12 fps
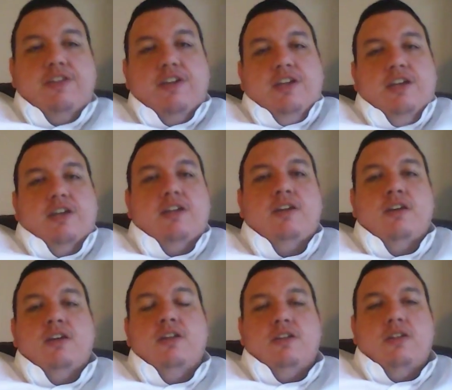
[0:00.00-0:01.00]
again.
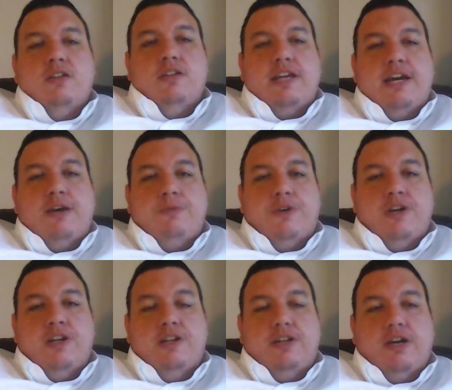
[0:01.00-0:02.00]
Now we're
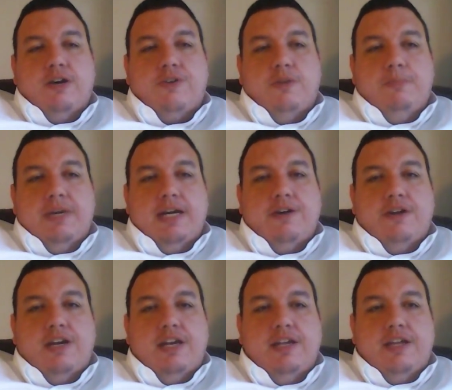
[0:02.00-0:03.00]
going to talk about
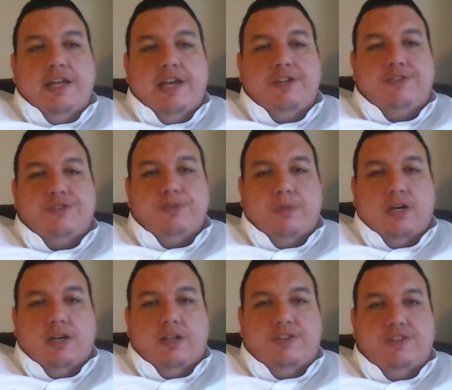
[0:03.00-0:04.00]
a cancer
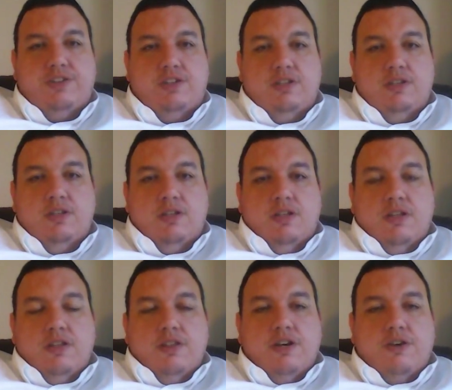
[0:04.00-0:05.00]
policy.
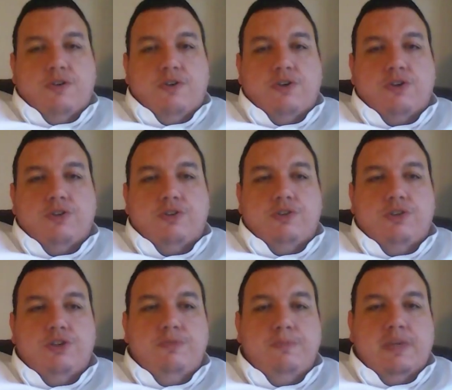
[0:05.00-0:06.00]
There are
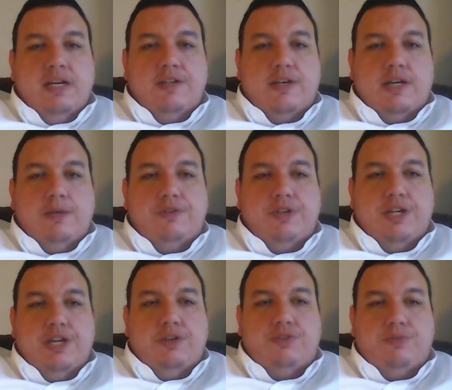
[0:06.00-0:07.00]
two main types of
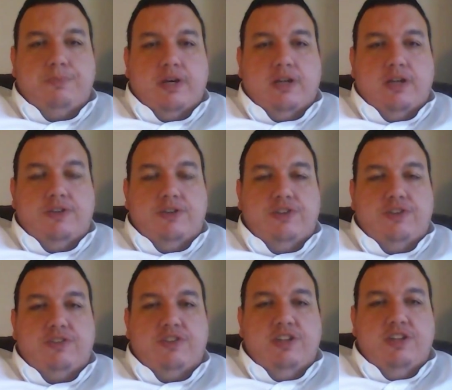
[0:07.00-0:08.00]
cancer policies:
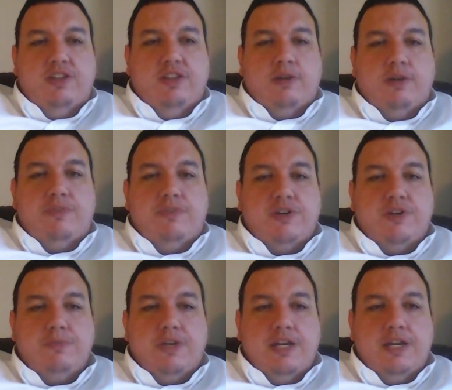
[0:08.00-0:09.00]
the lump
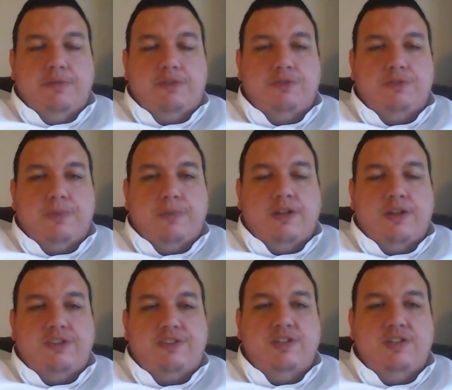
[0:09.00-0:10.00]
sum cancer
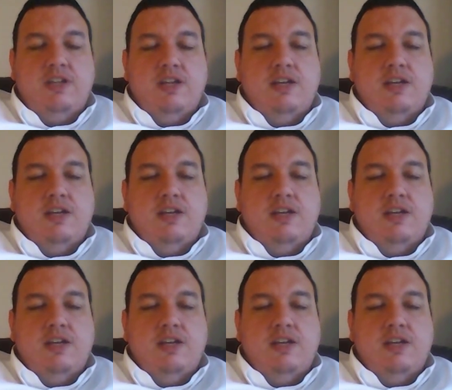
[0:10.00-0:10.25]
policy